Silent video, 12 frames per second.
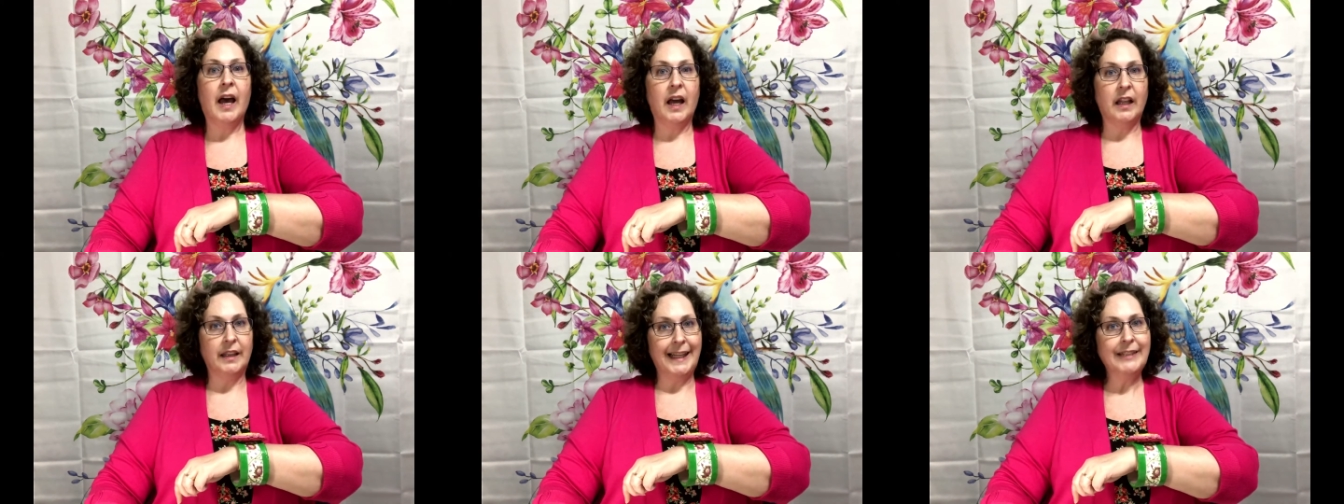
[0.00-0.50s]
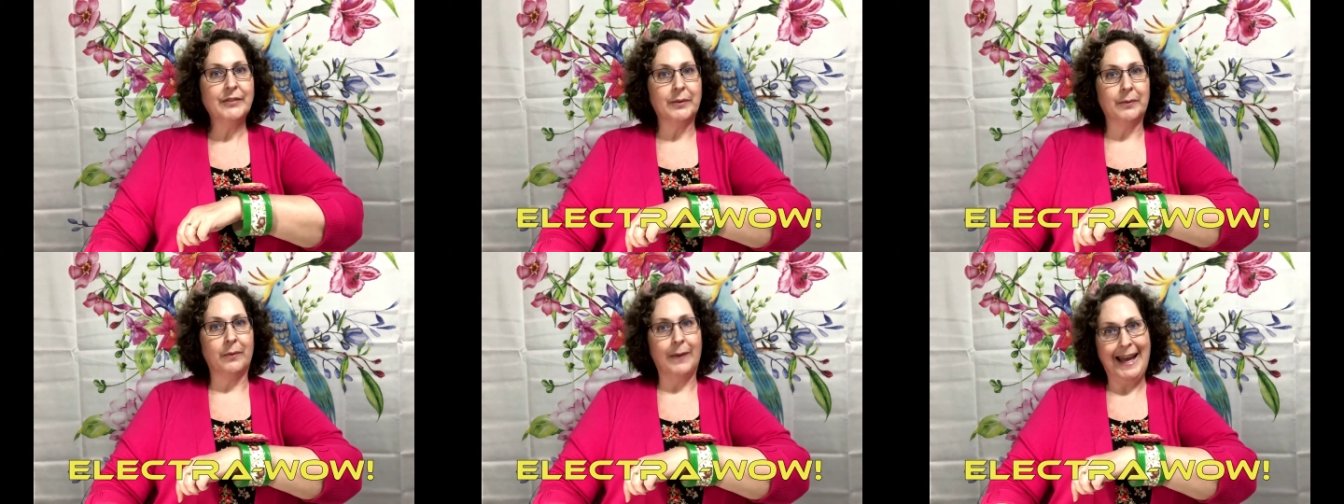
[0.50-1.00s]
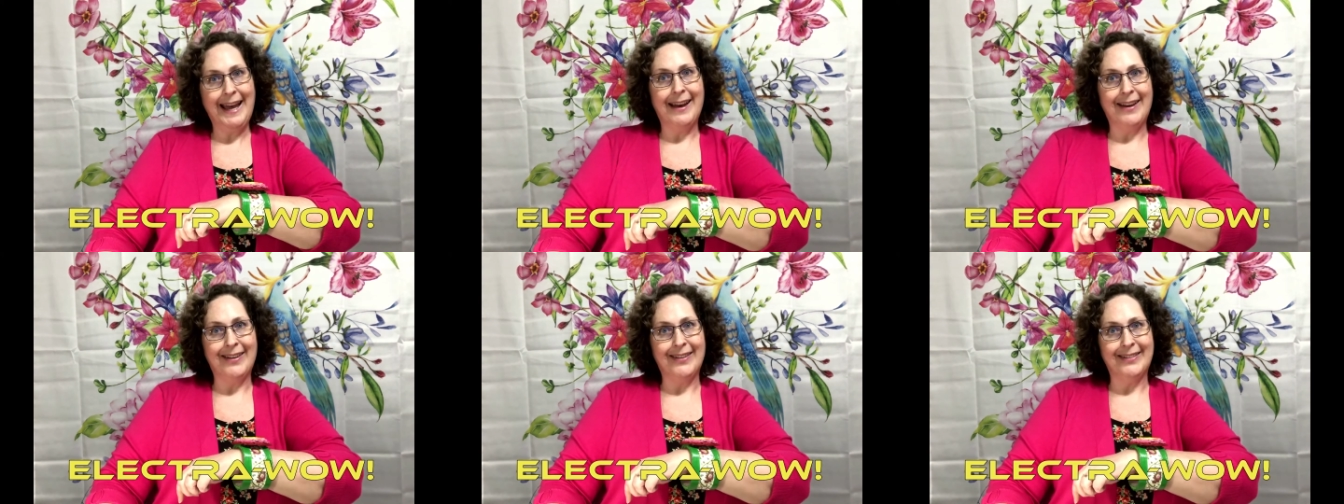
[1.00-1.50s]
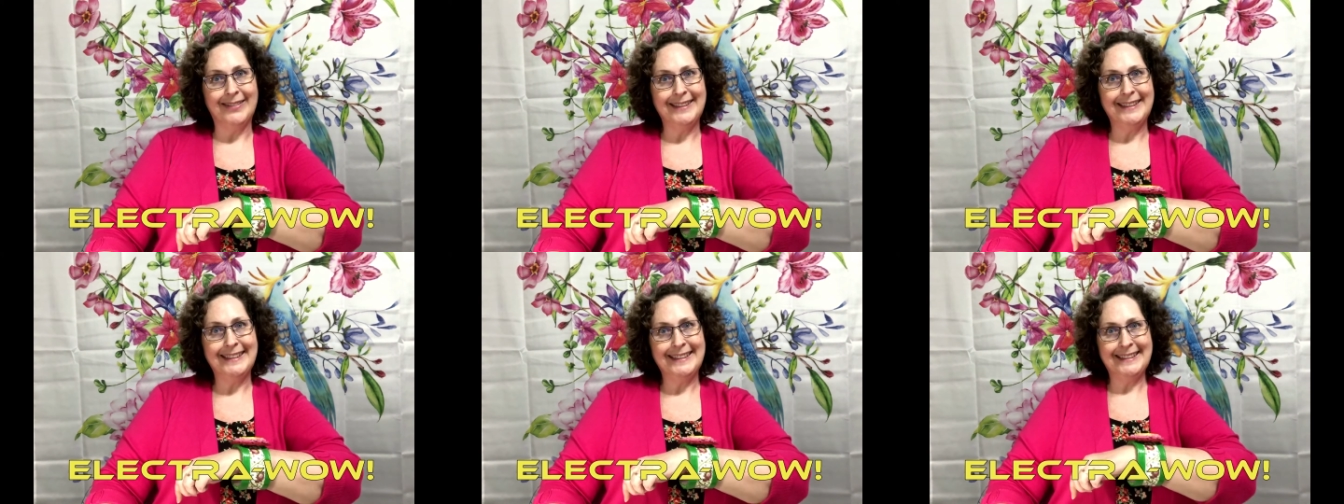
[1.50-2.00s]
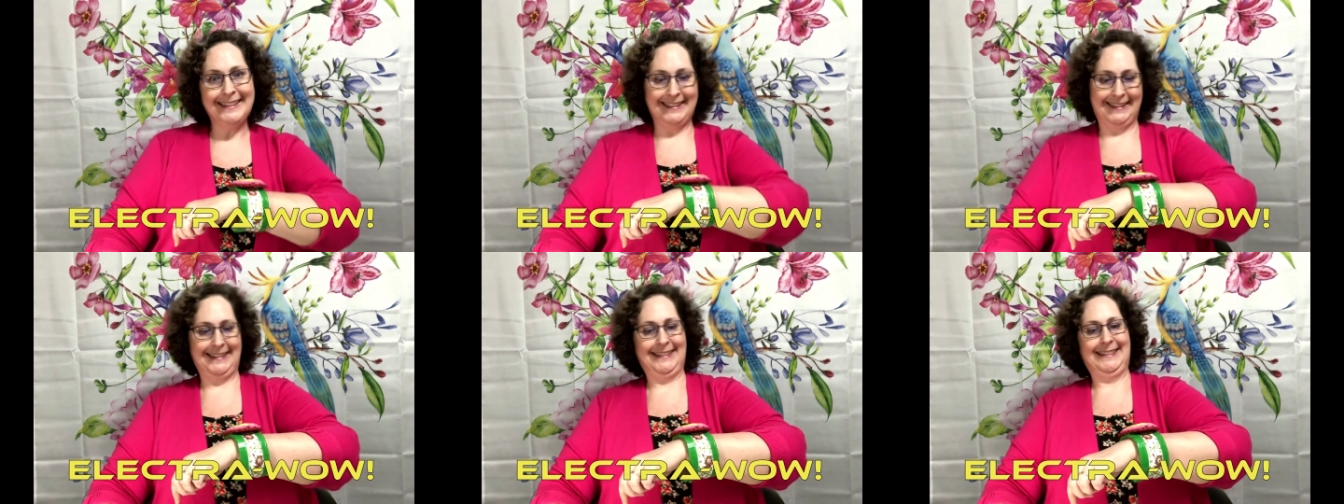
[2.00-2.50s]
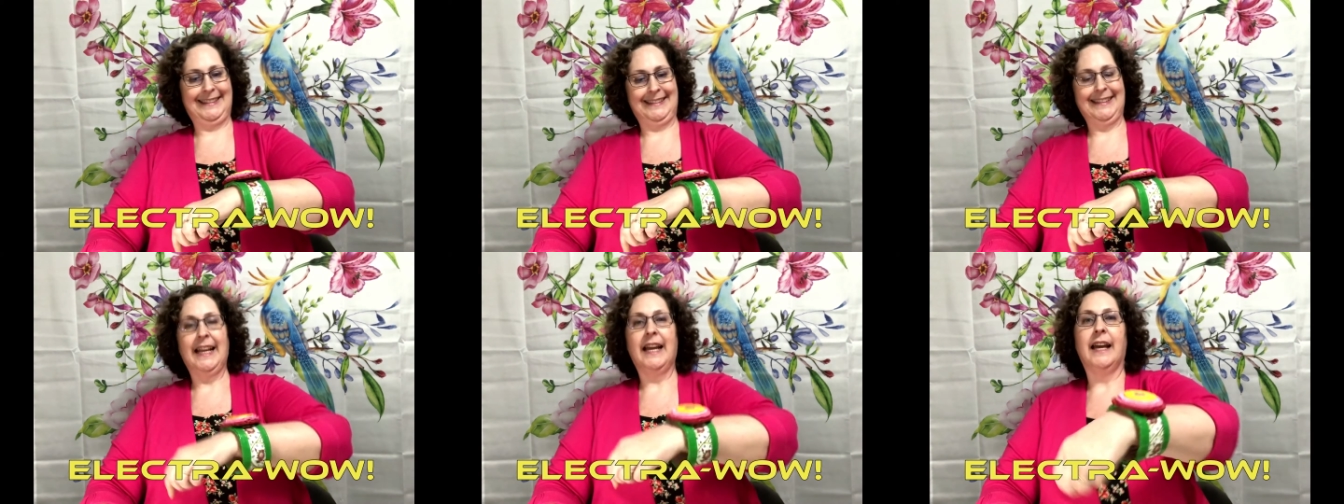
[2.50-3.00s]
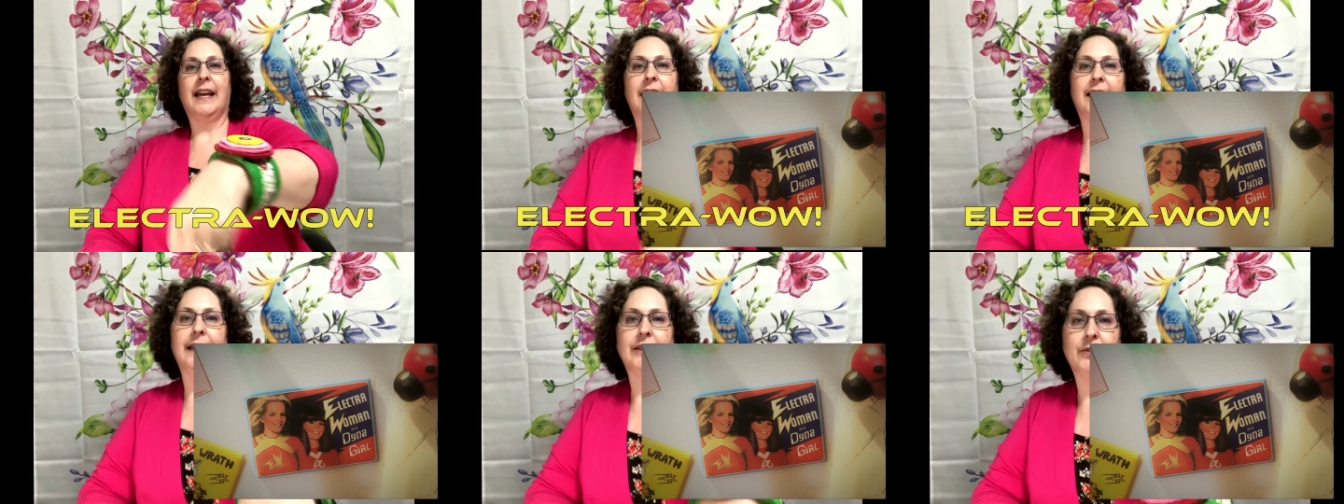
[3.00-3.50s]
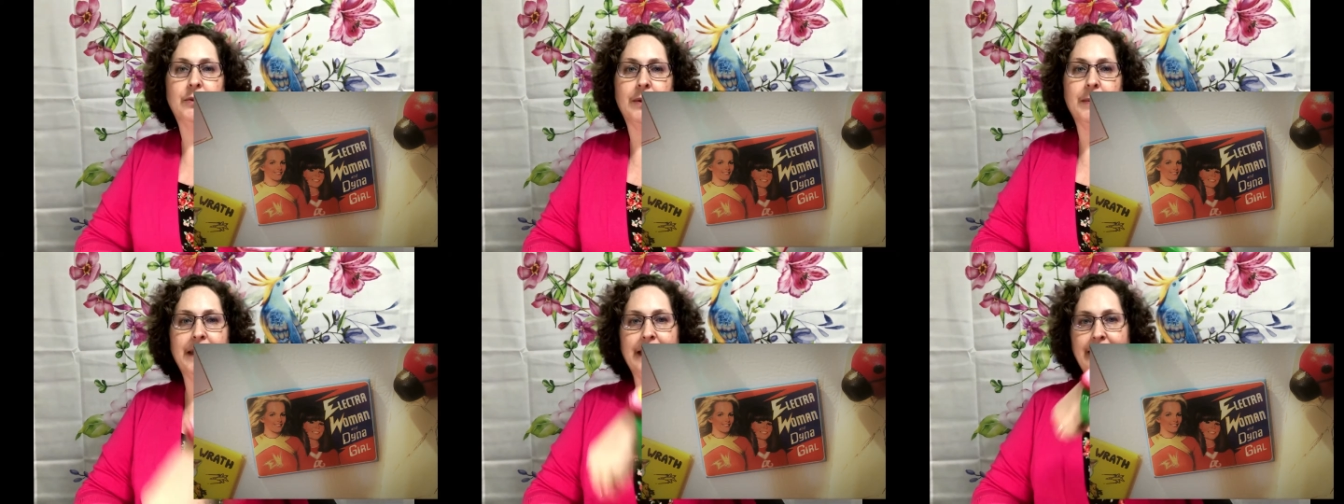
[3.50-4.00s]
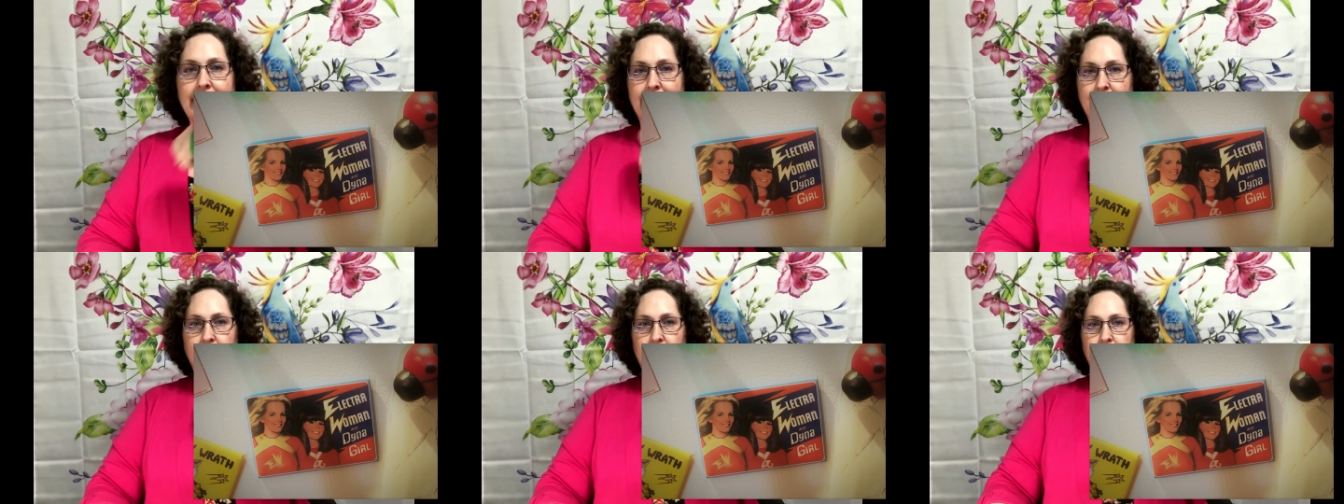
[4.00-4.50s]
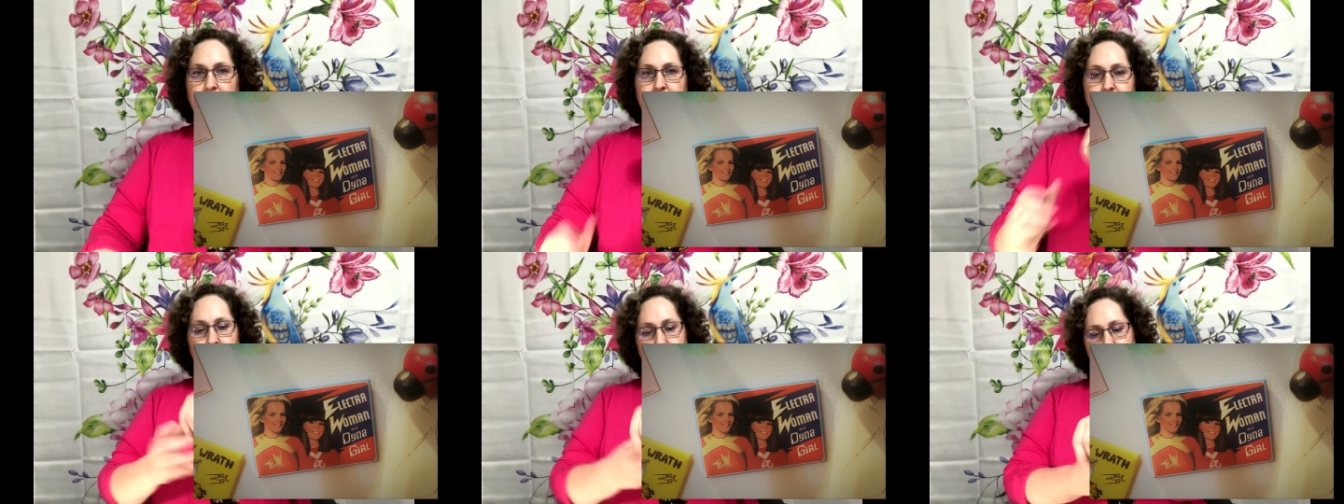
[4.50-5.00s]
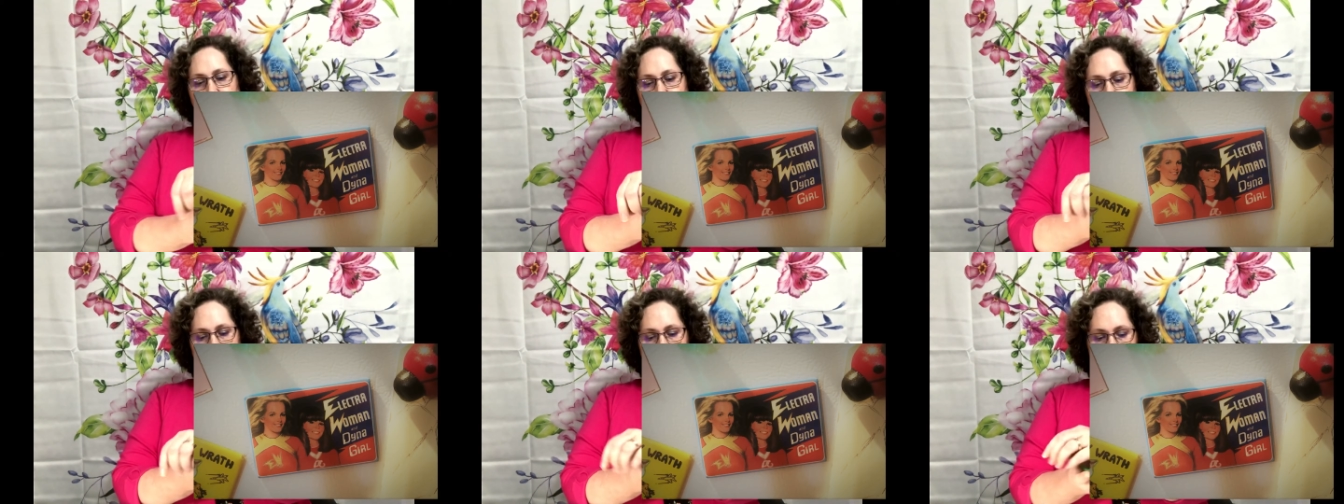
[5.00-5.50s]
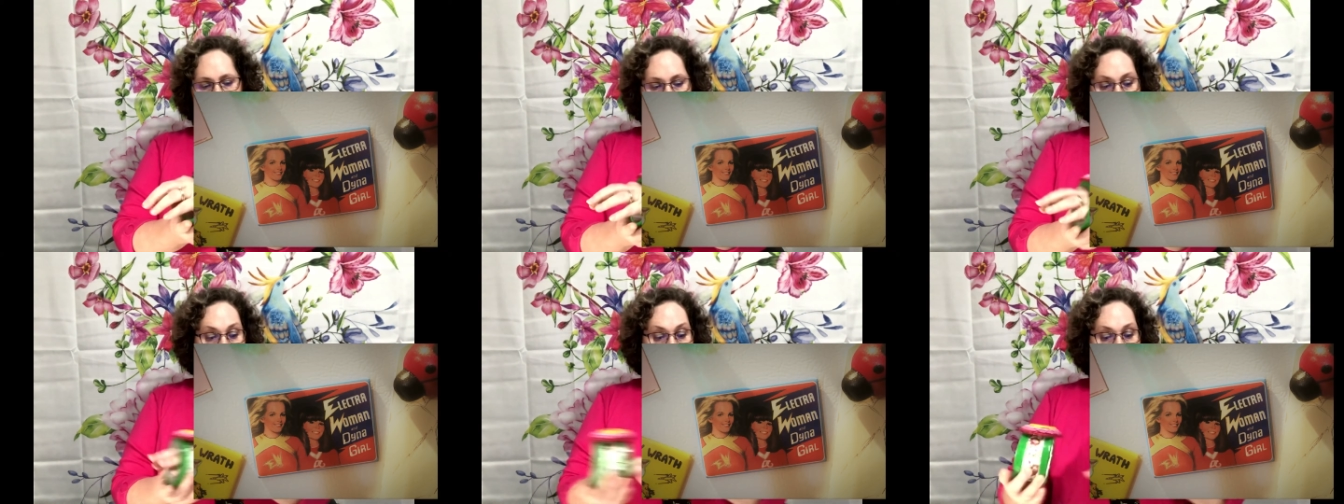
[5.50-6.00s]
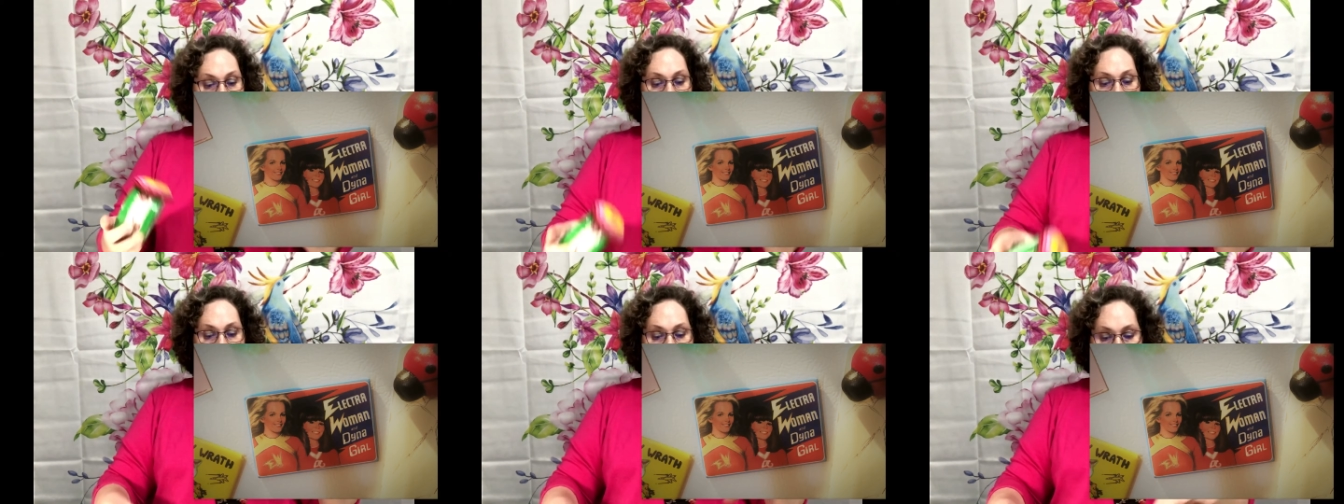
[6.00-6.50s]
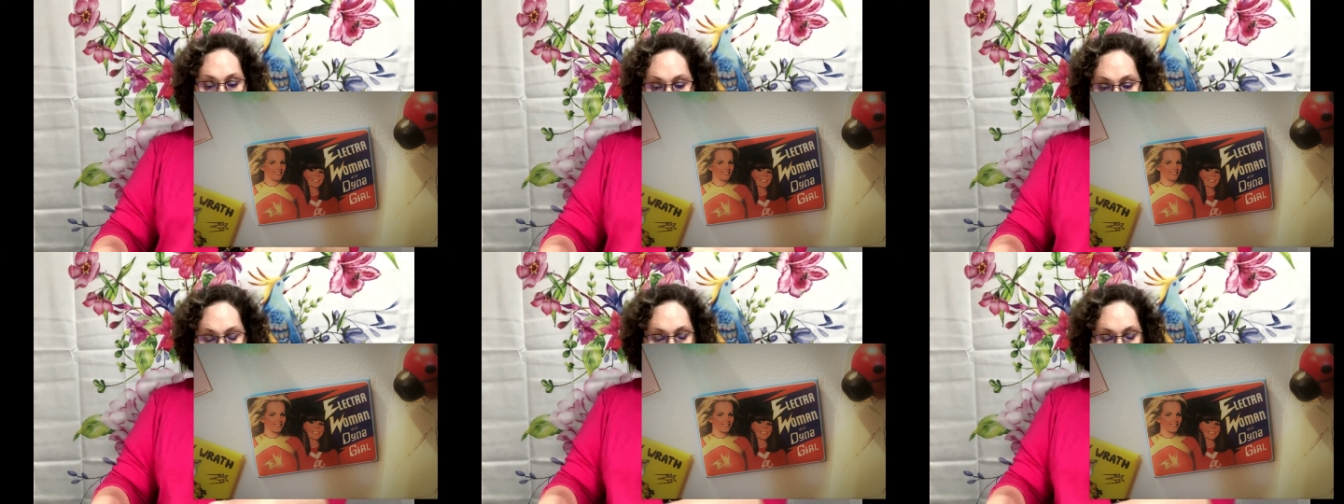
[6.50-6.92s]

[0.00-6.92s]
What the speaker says: Electra Wow, Electra Woman and Dinah Girl. So 8.